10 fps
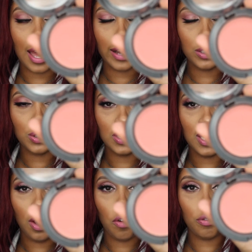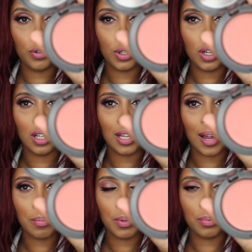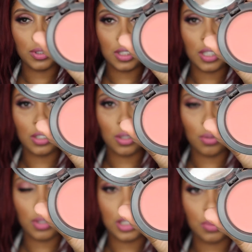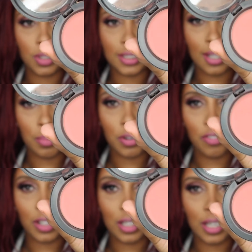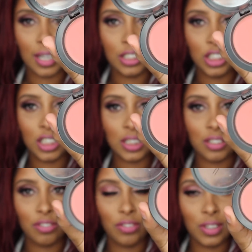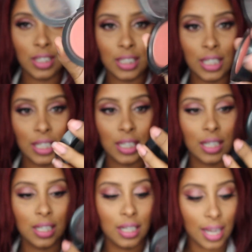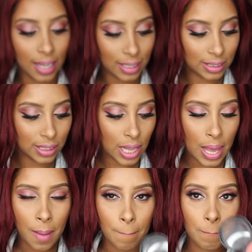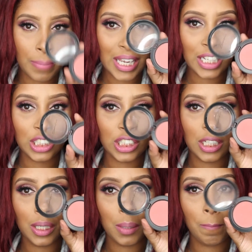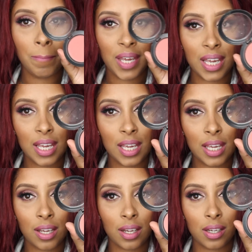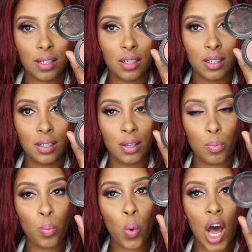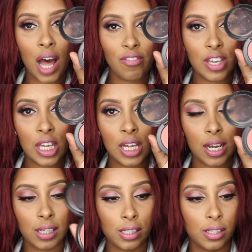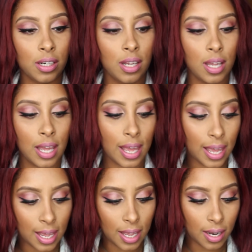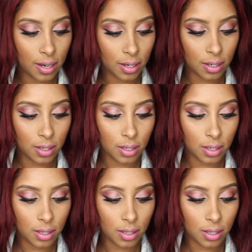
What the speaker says: Actually, for a lot of people's skin tone, this works out perfectly. It's just a really nice peachy pink mauve color, and